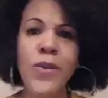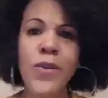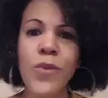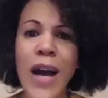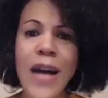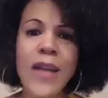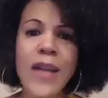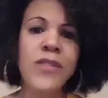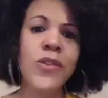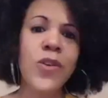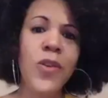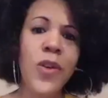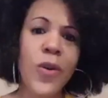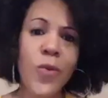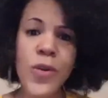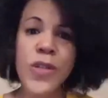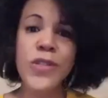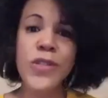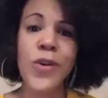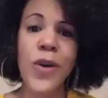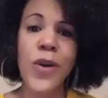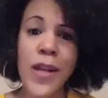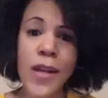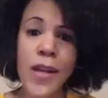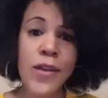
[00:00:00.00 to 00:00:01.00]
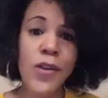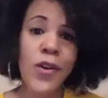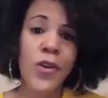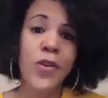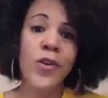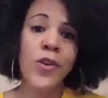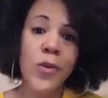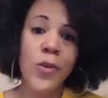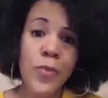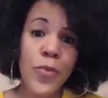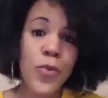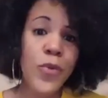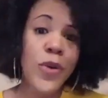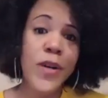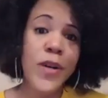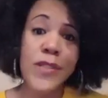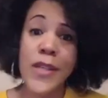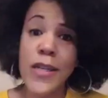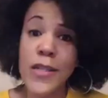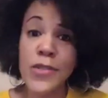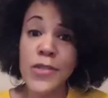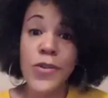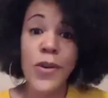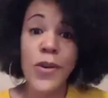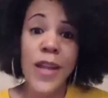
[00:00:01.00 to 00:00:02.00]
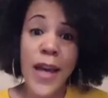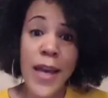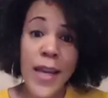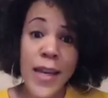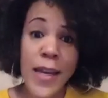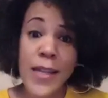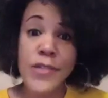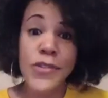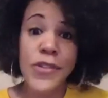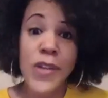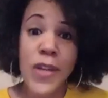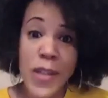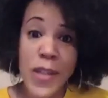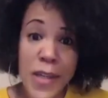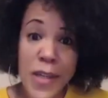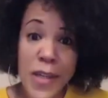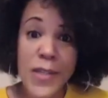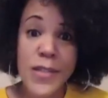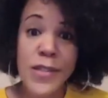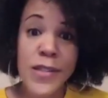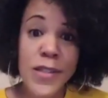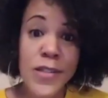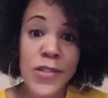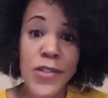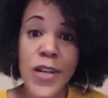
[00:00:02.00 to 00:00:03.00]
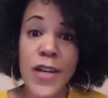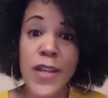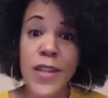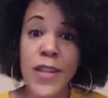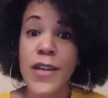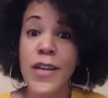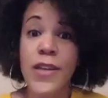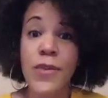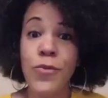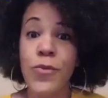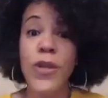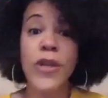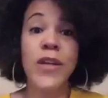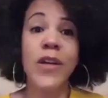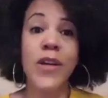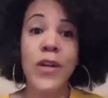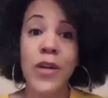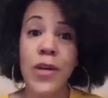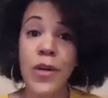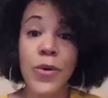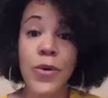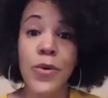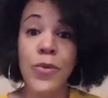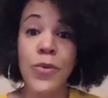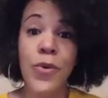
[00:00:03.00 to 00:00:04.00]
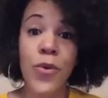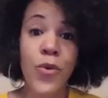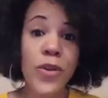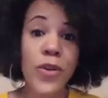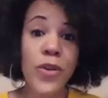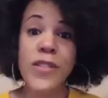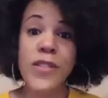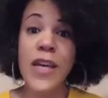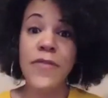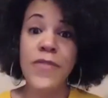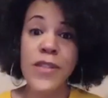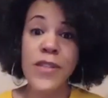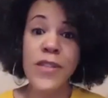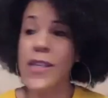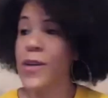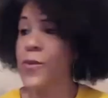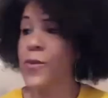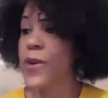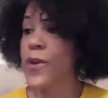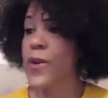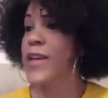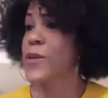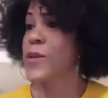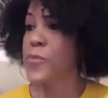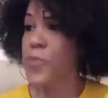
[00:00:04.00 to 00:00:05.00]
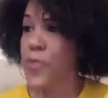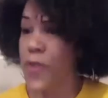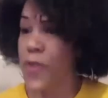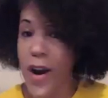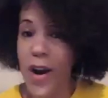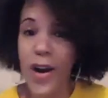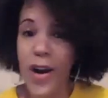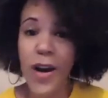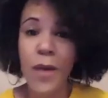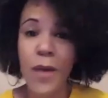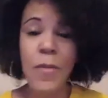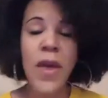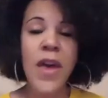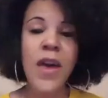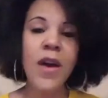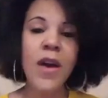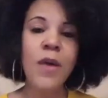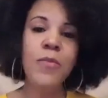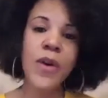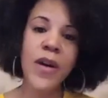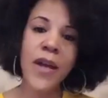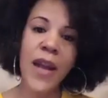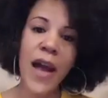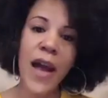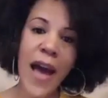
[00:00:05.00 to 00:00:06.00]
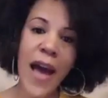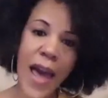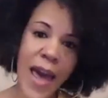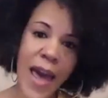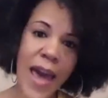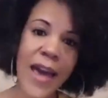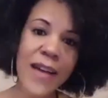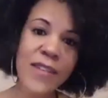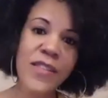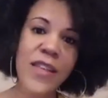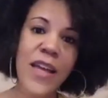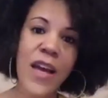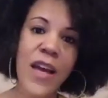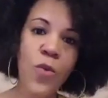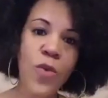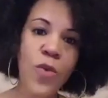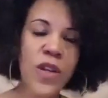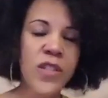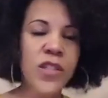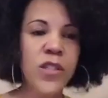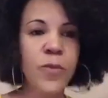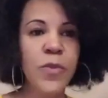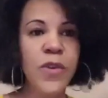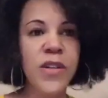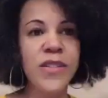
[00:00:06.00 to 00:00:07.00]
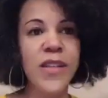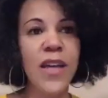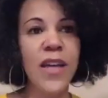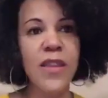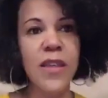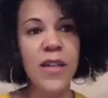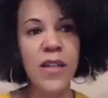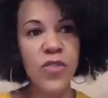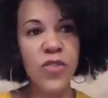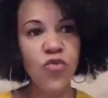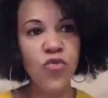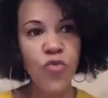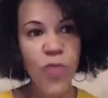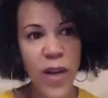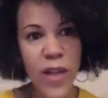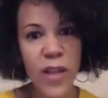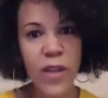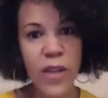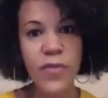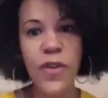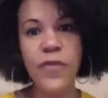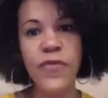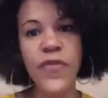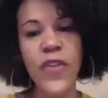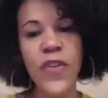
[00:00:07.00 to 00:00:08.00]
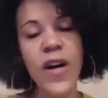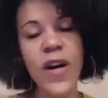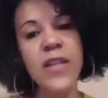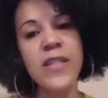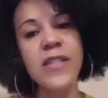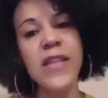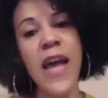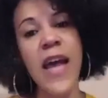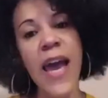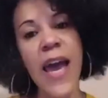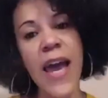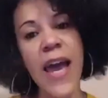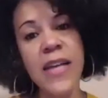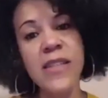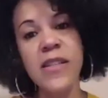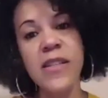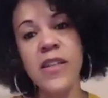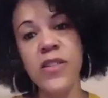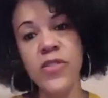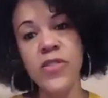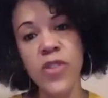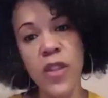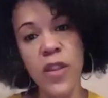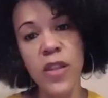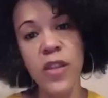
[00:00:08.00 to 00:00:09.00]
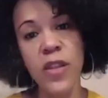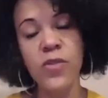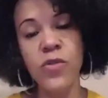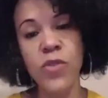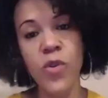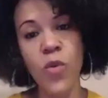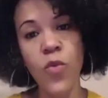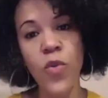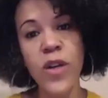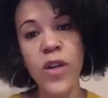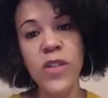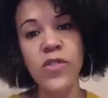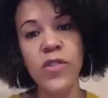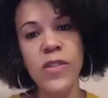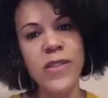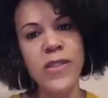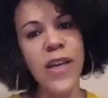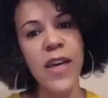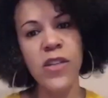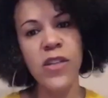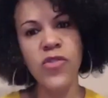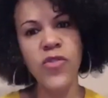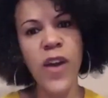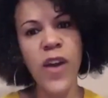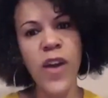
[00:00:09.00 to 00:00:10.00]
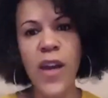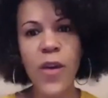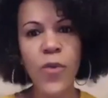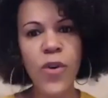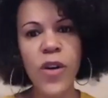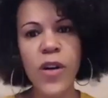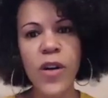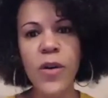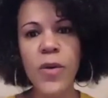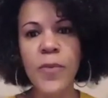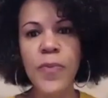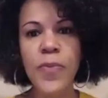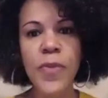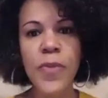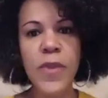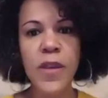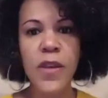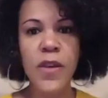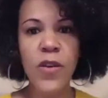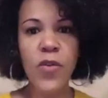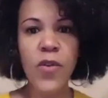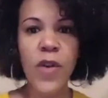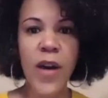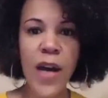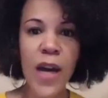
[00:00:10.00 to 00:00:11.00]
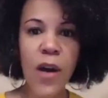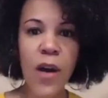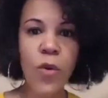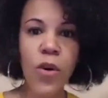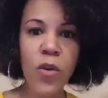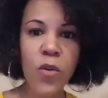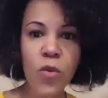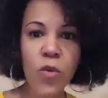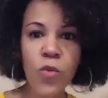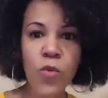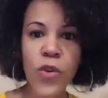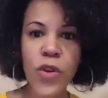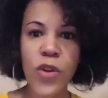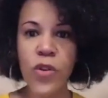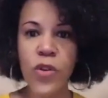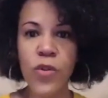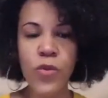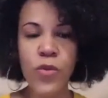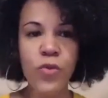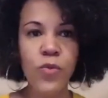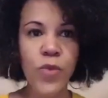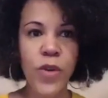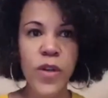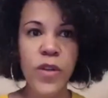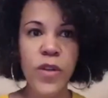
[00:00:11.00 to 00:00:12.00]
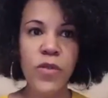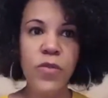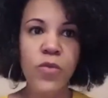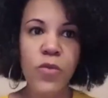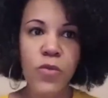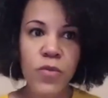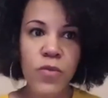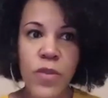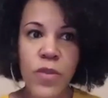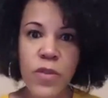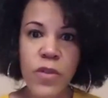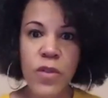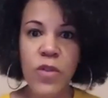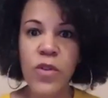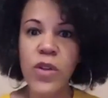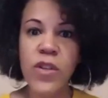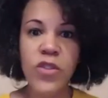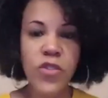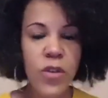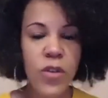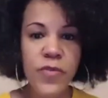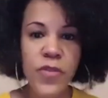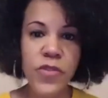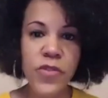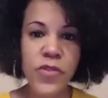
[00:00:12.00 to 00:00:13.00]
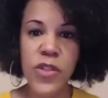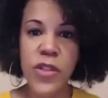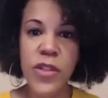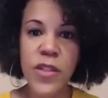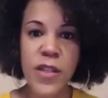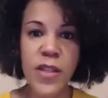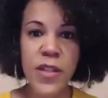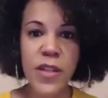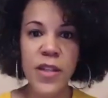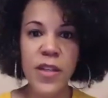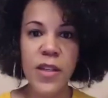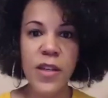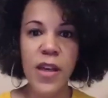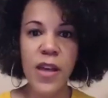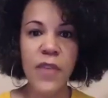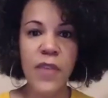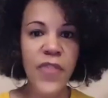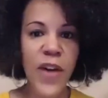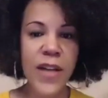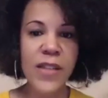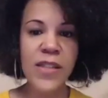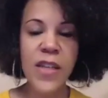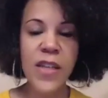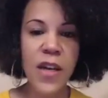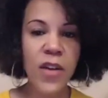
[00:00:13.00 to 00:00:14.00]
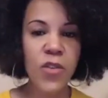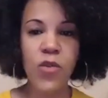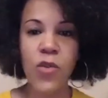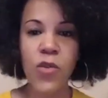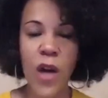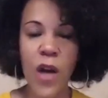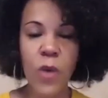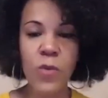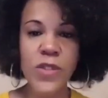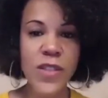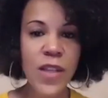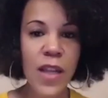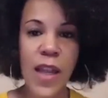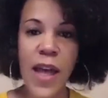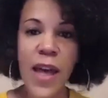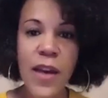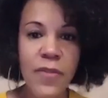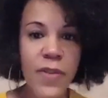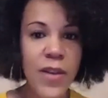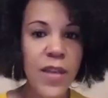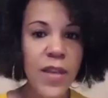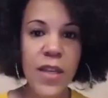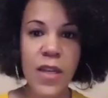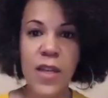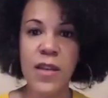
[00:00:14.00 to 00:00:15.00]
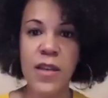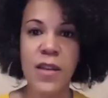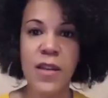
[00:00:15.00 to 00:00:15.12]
I start. We started girl, boys. They start liking each other, kissing each other, and we go. Or 17, we at the prom. But I asked that question because I think it's relevant for us to ask each other those questions. Like Tray, well, you know, how old were you when you lost your virginity? If I tell you I was 11,